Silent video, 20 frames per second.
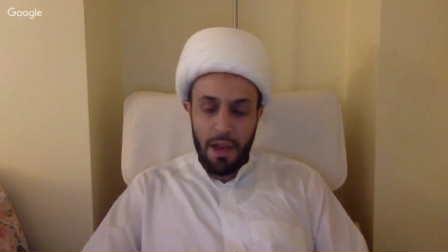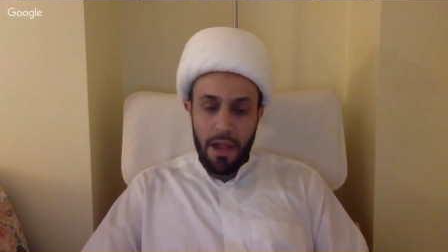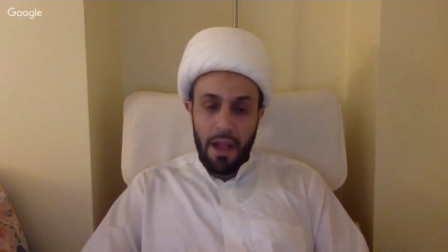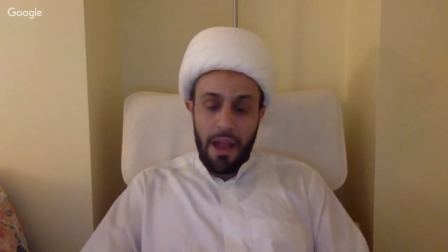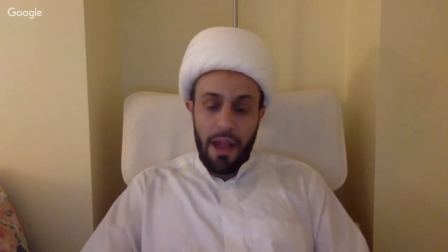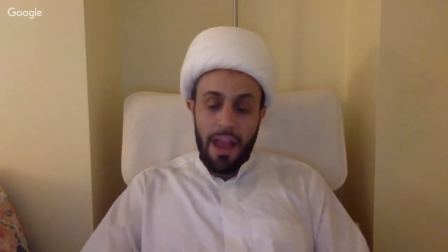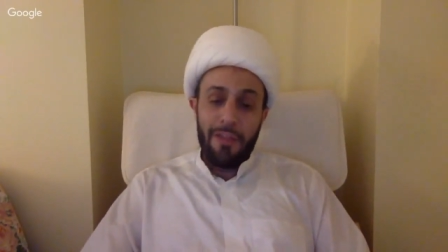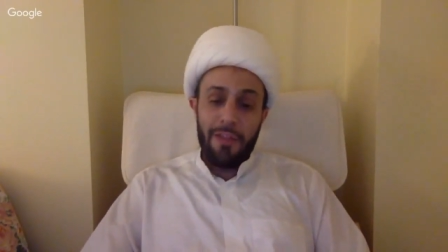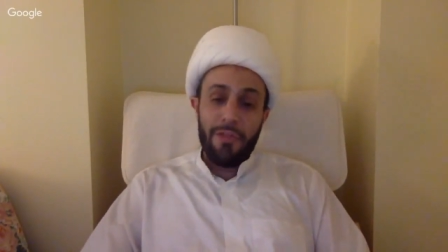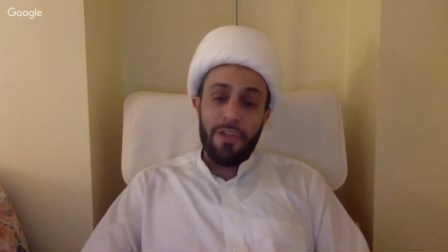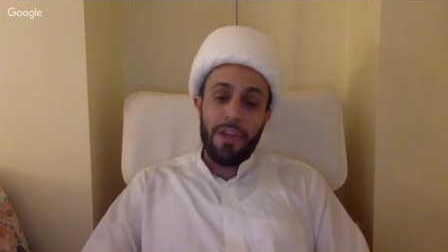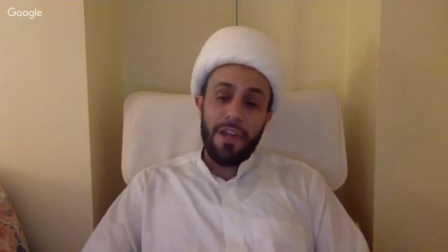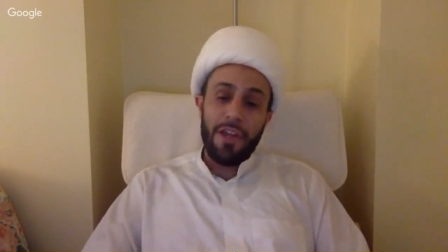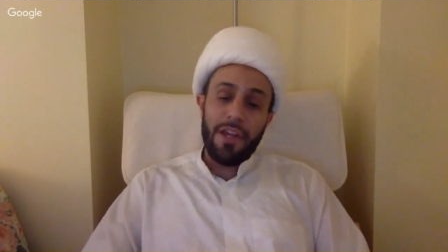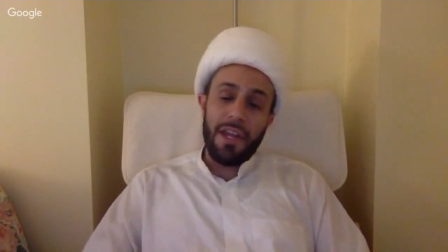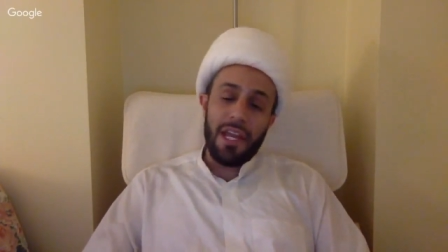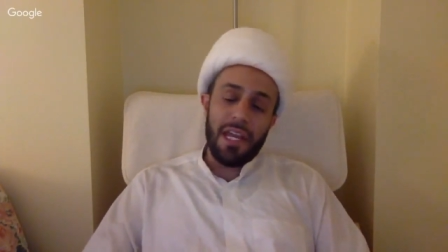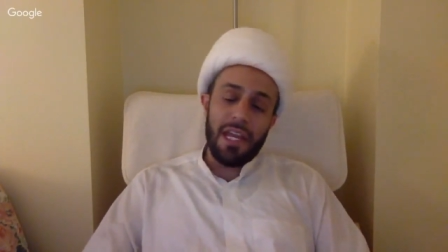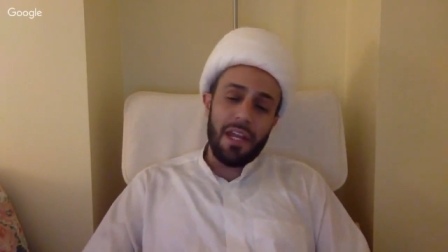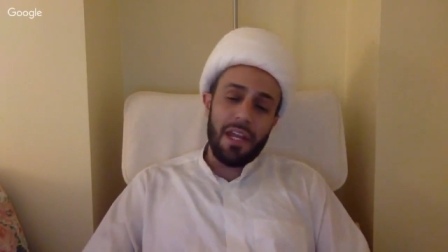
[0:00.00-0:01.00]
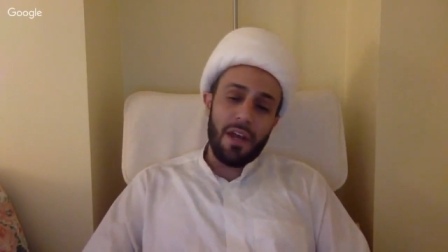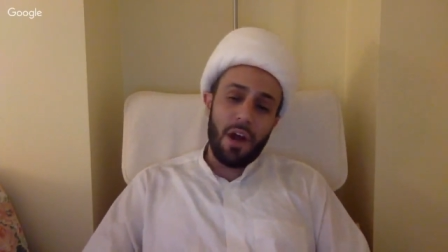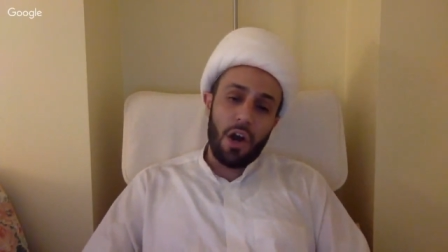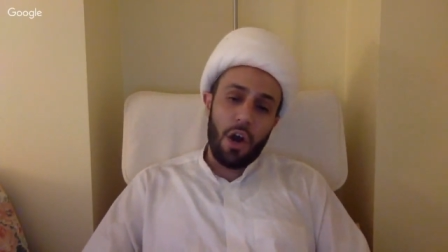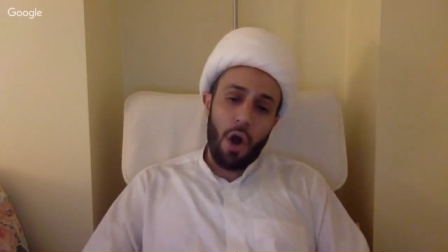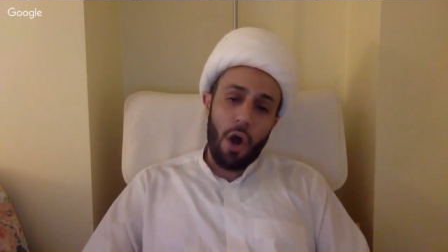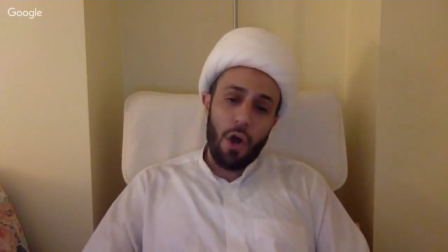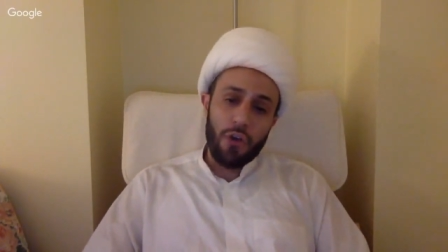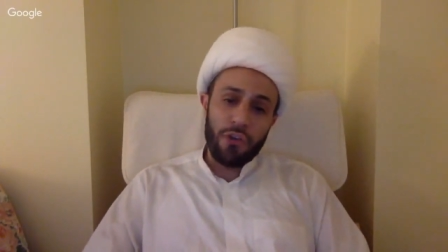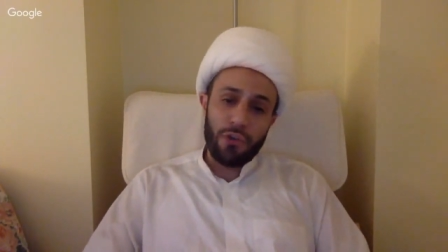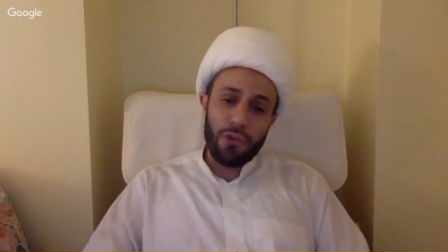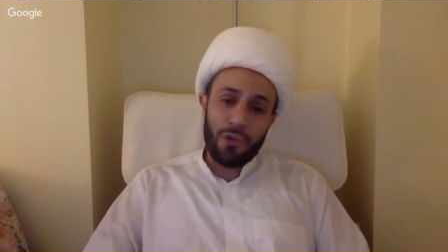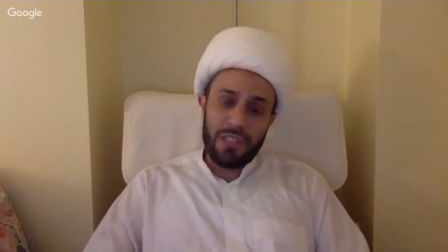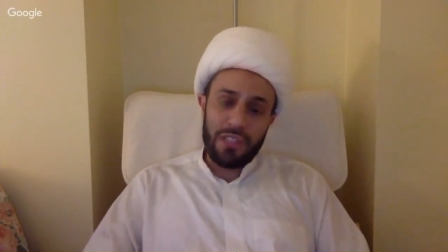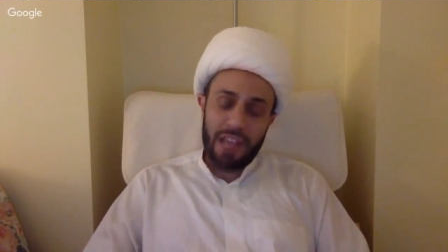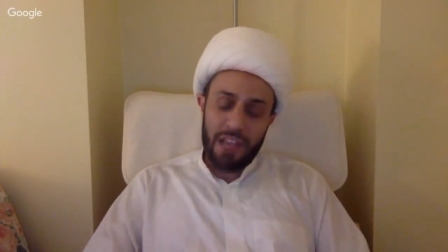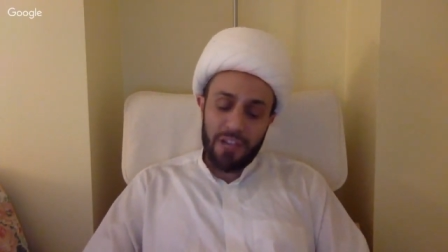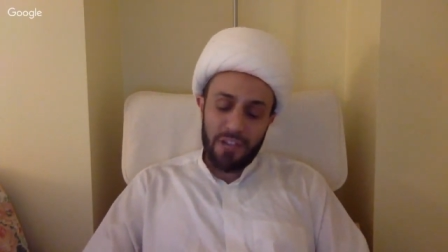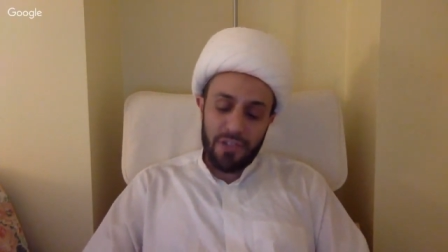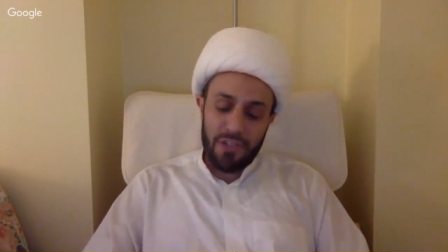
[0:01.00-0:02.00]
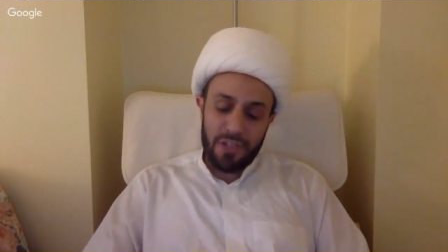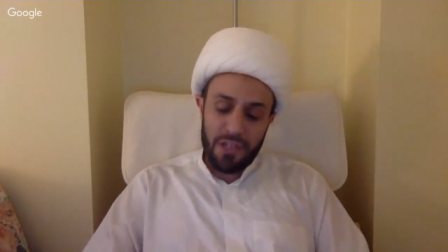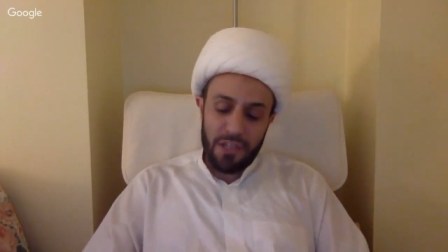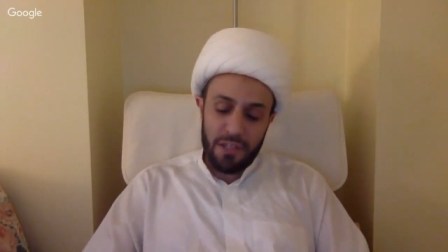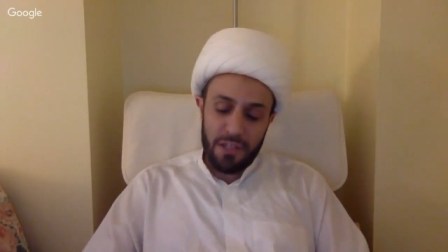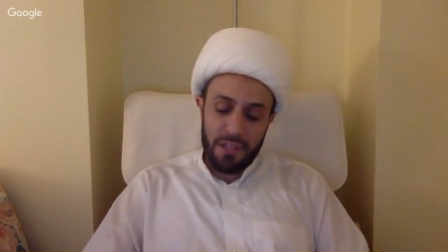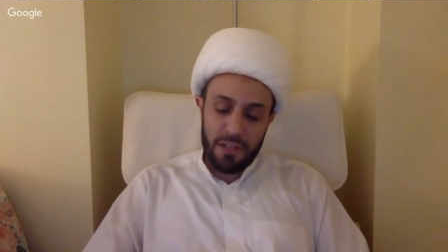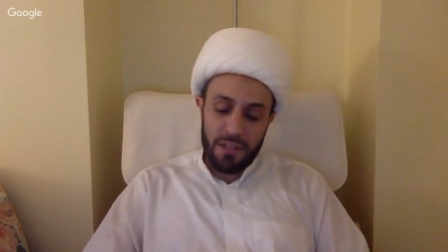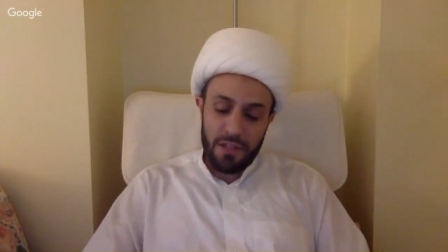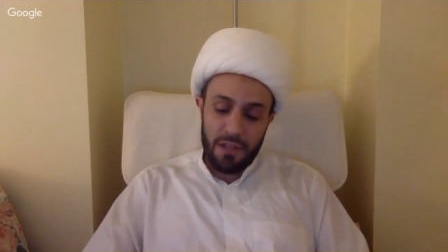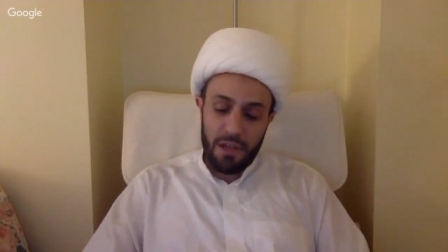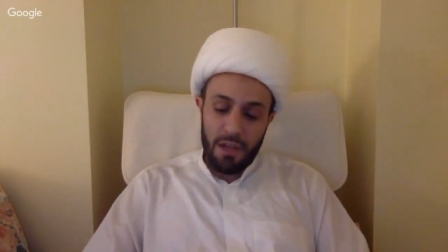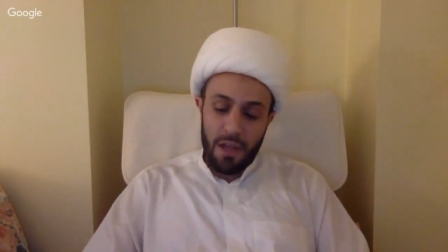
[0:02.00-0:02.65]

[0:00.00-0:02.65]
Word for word: And the needy are also tested